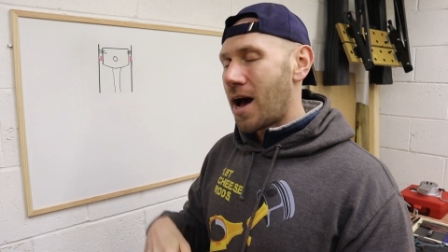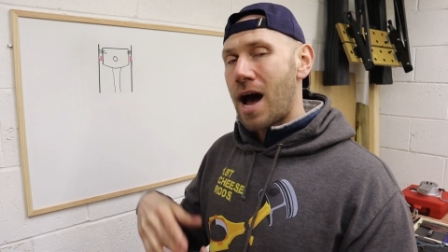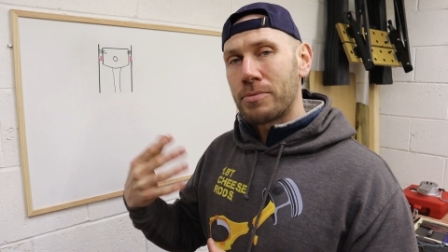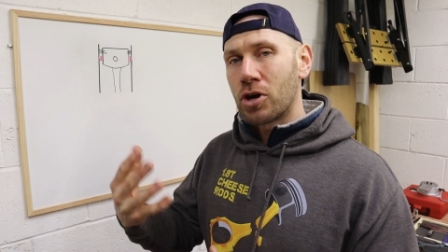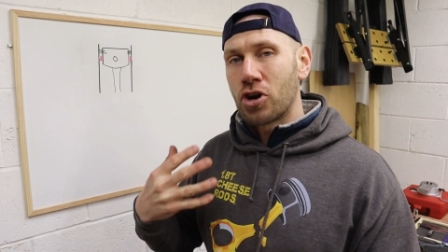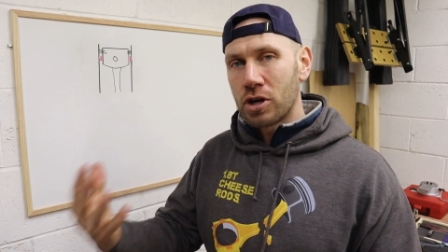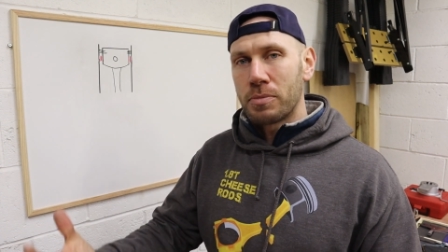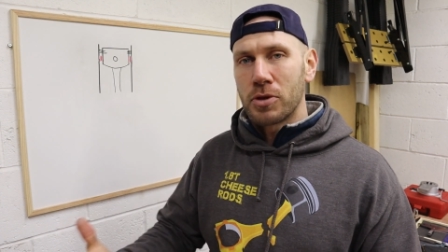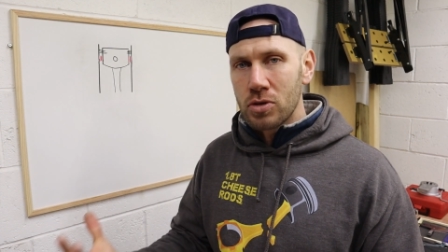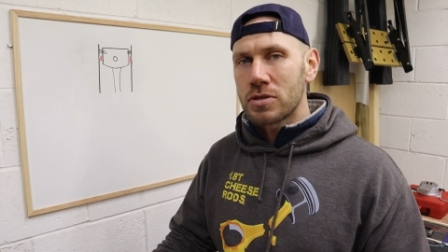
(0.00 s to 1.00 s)
I'm not going
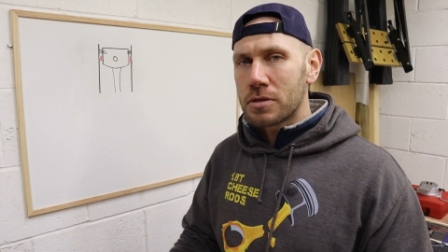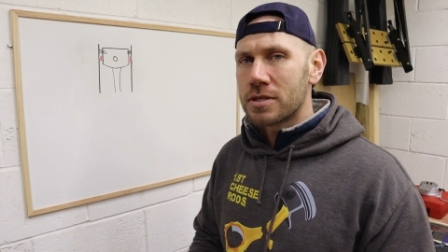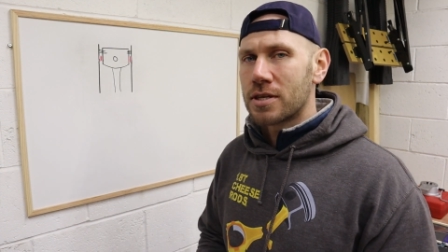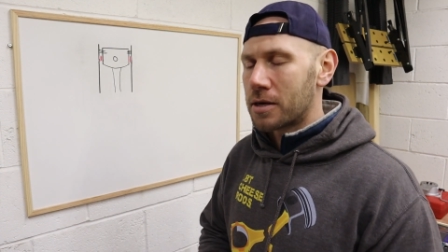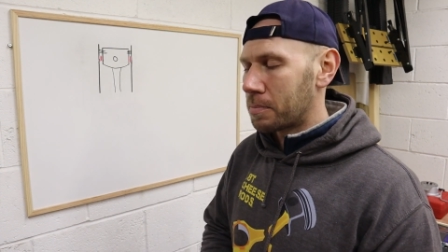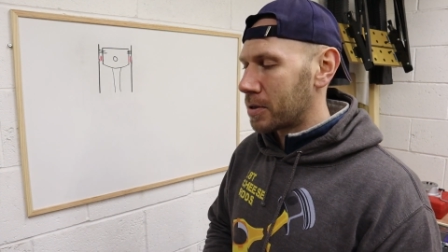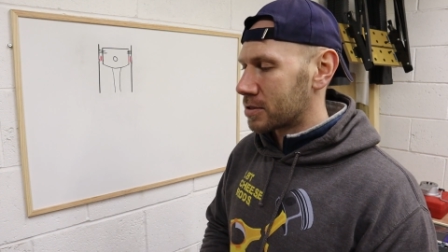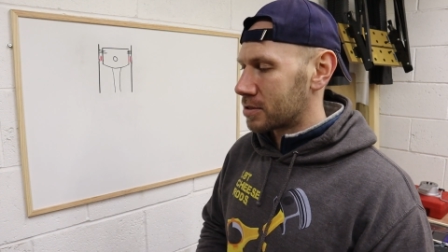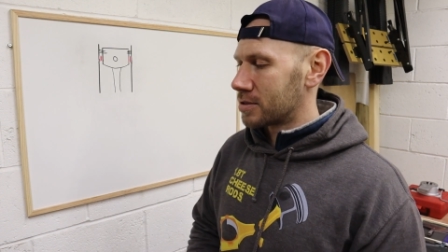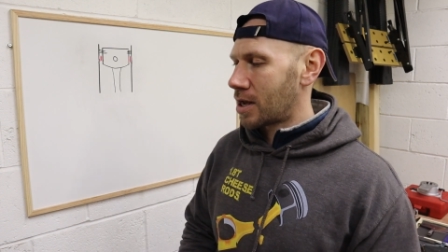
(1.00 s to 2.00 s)
to be using standard
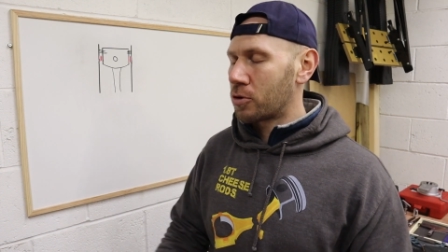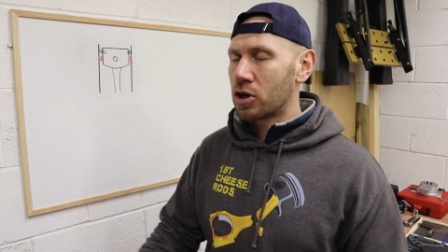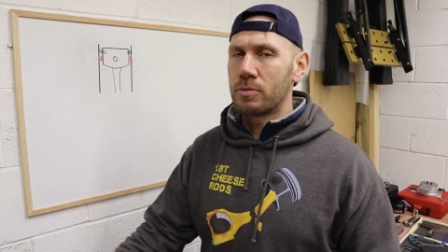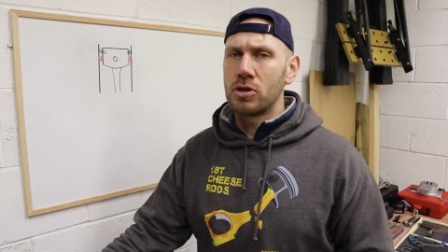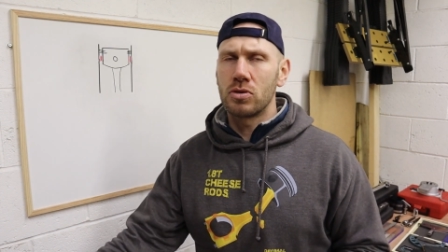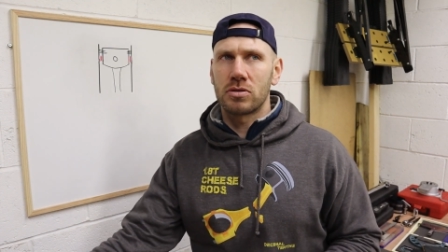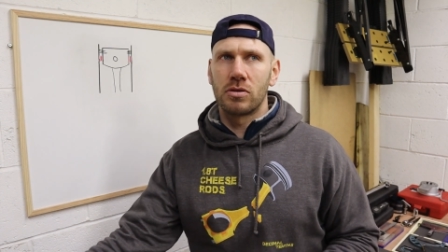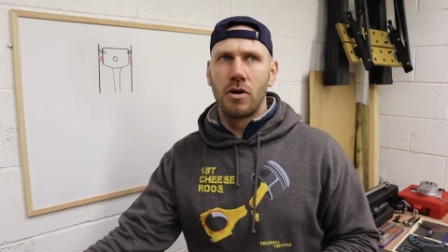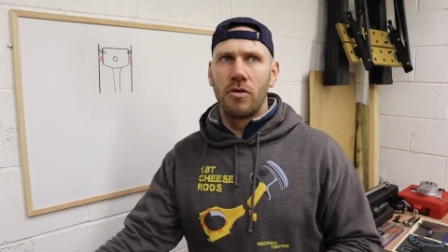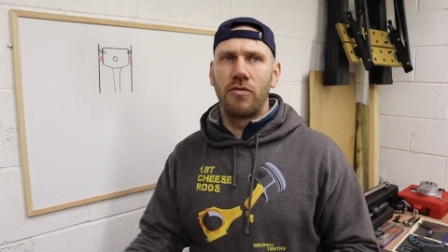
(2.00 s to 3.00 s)
pistons. I'm going to be
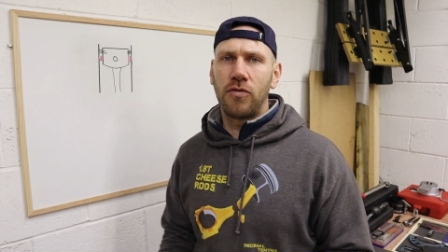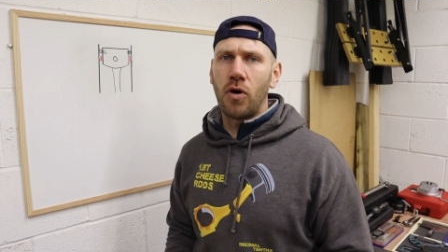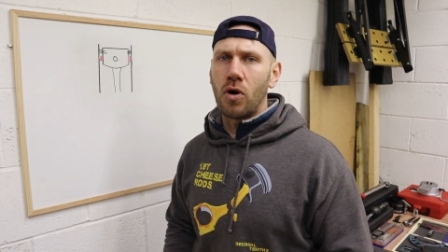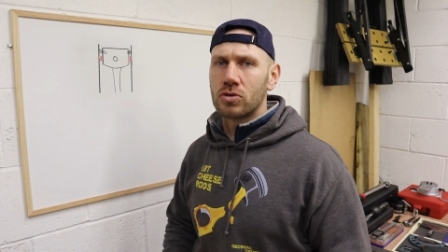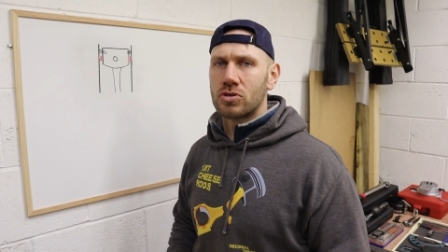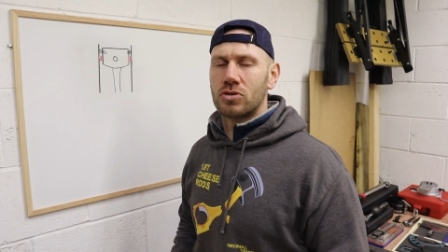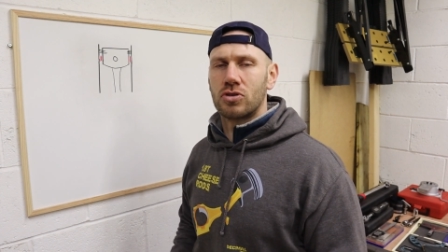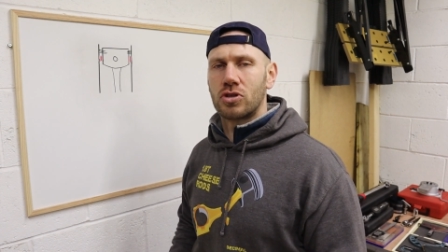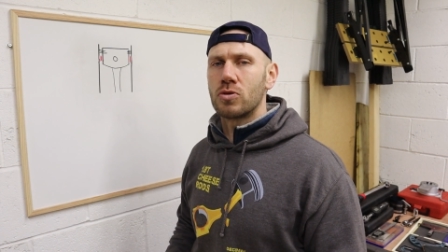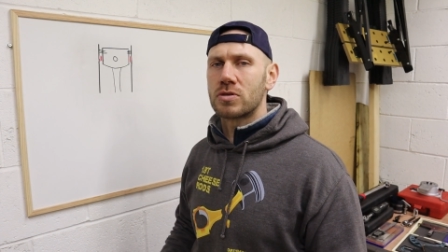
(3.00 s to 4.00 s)
using forged
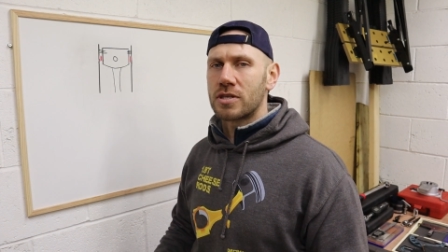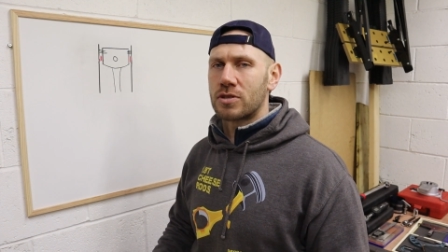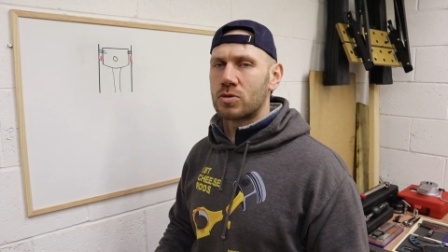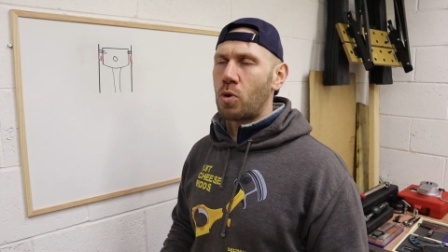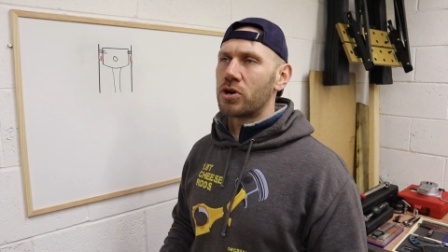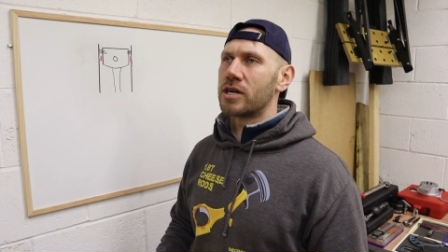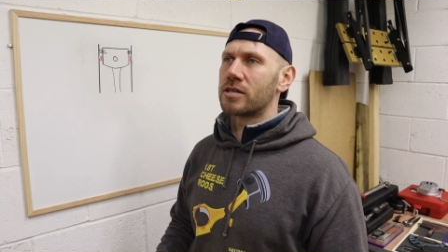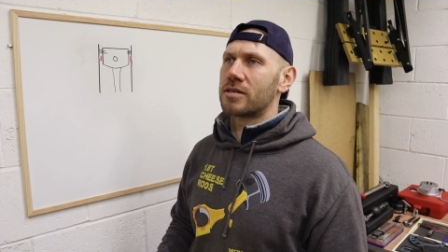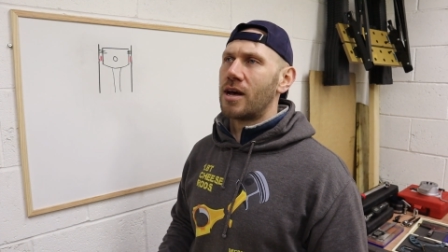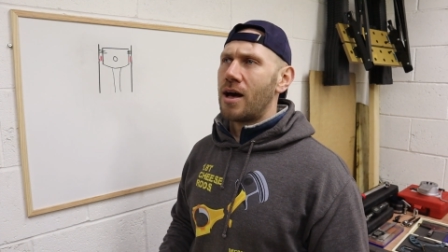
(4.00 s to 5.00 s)

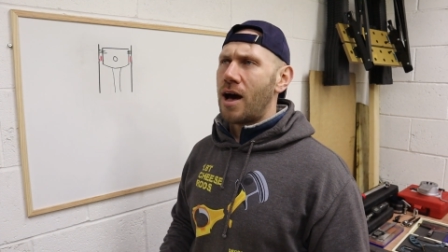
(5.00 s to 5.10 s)
2618